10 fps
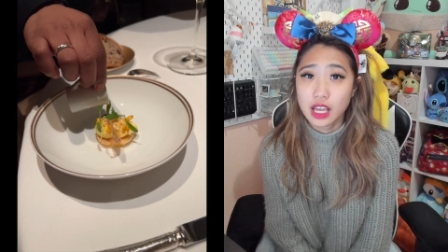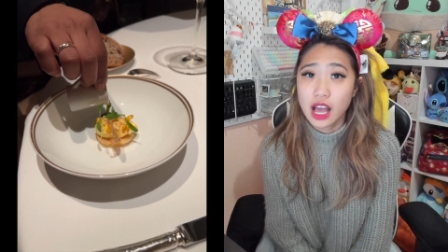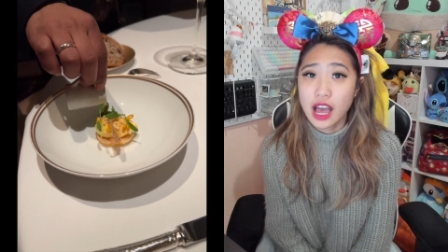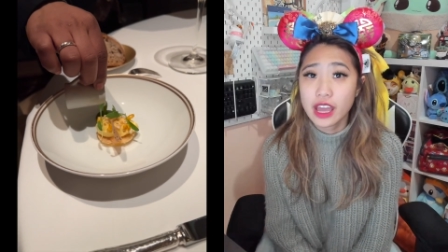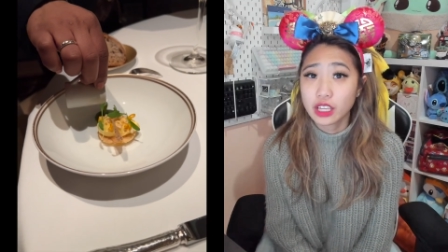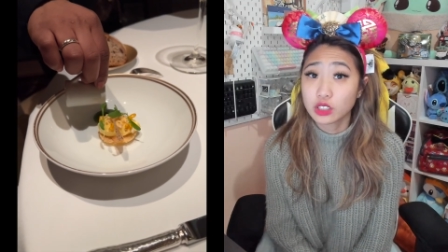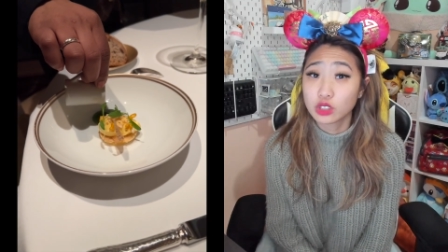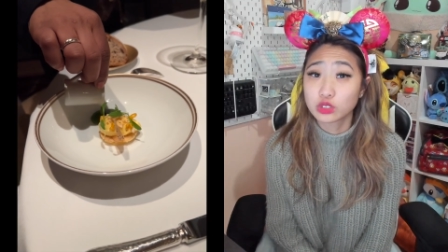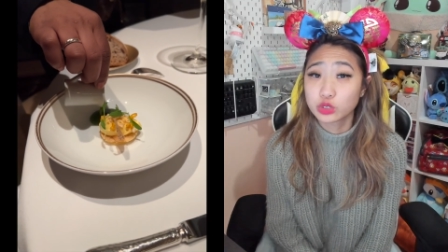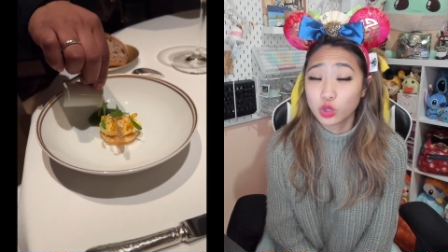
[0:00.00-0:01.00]
to hot and
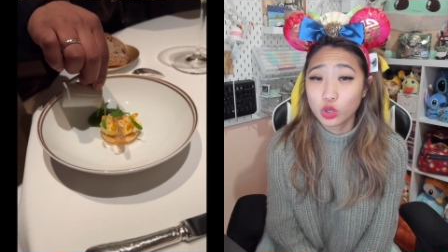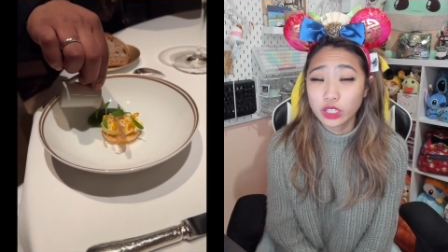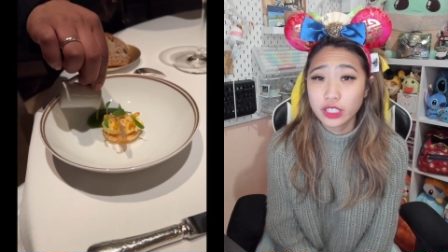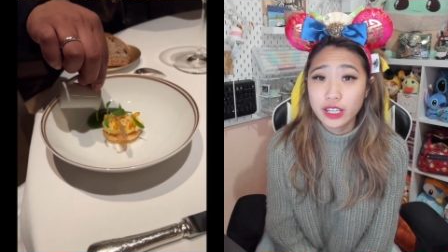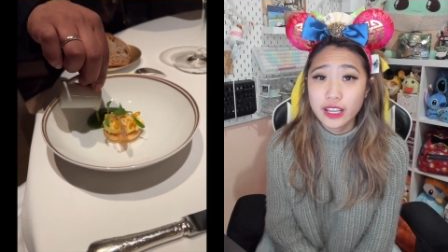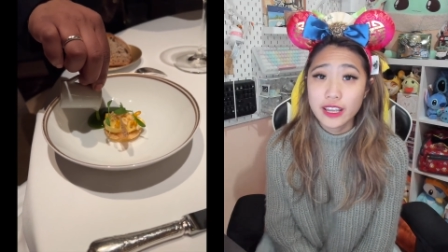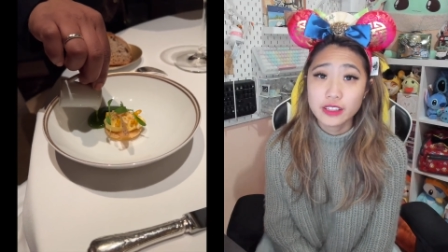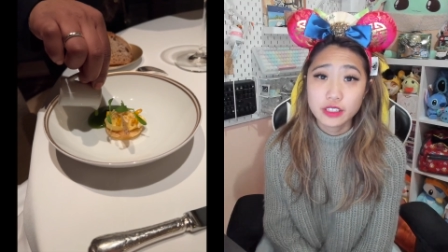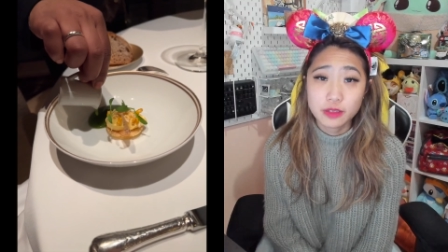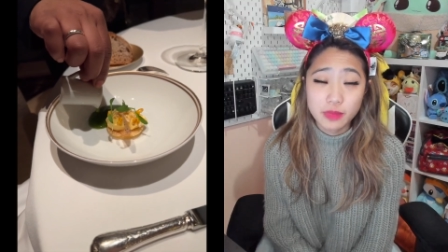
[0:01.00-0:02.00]
cold corn.
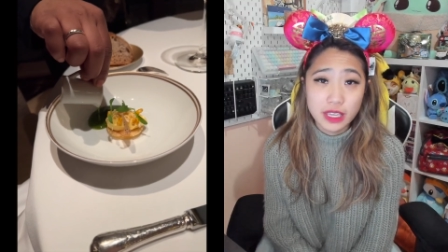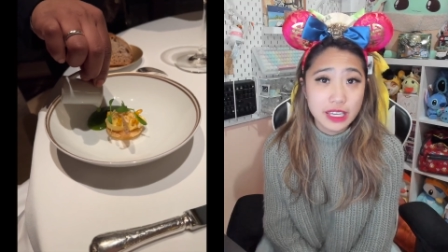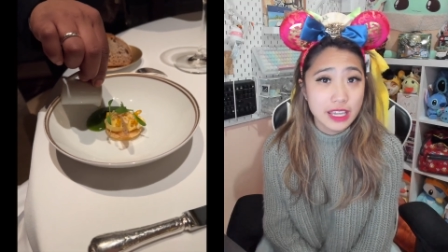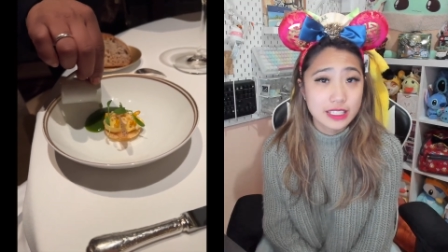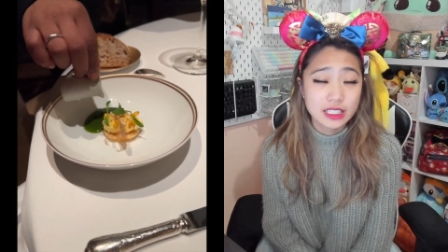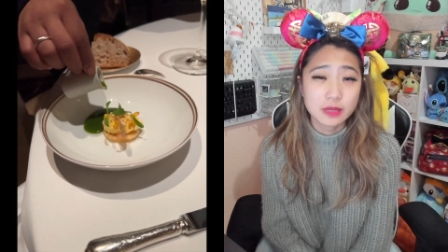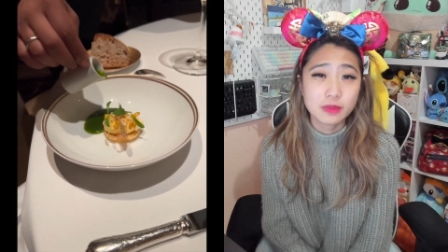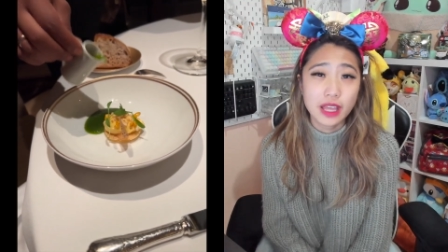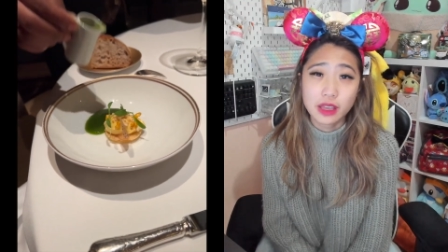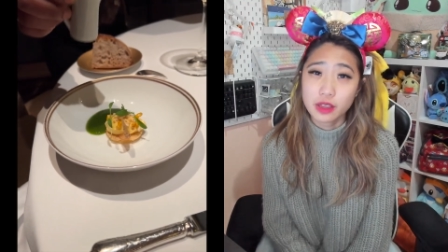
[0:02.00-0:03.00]
To me, it seemed
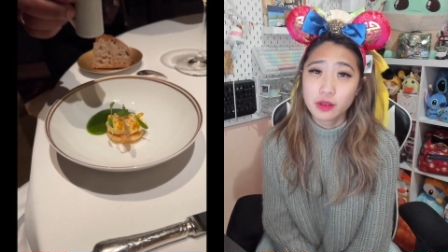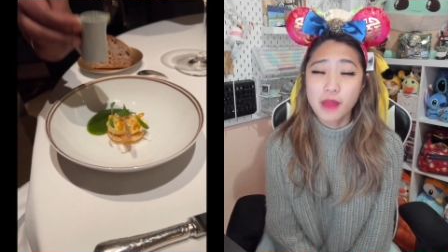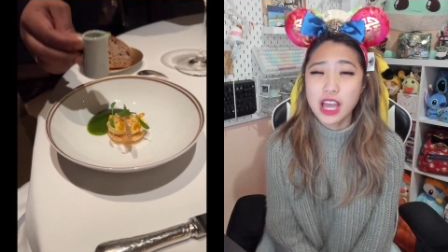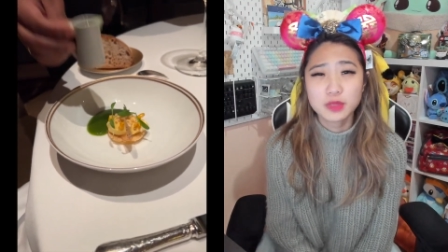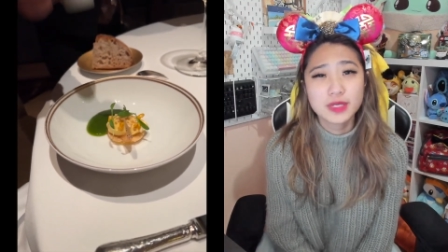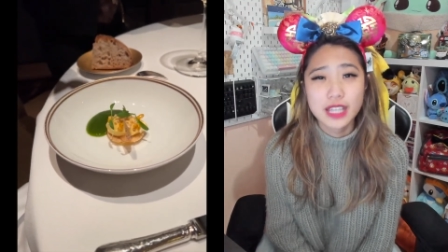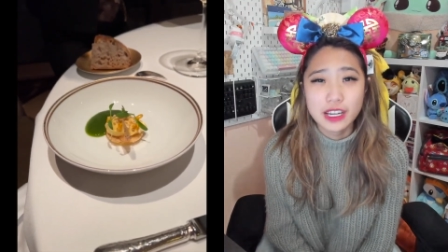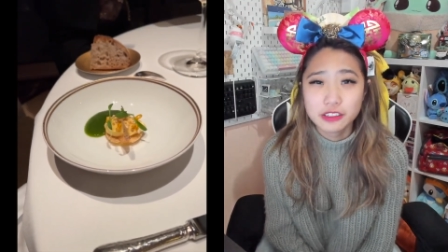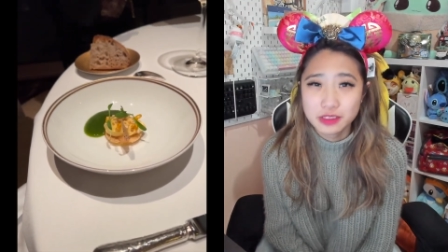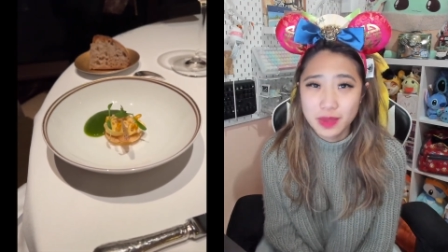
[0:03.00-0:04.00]
like mashed
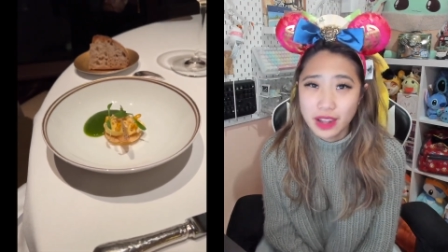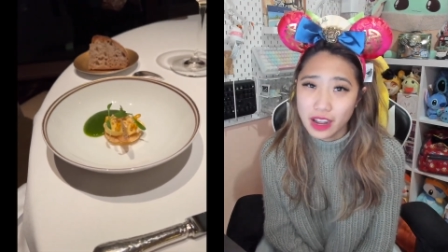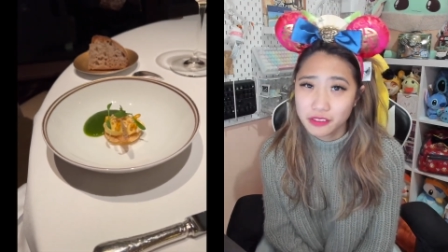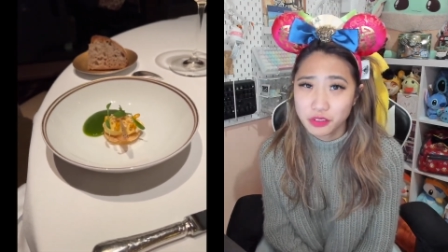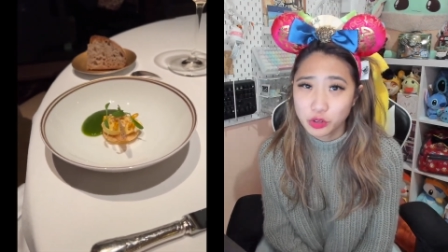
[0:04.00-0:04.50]
potatoes made out of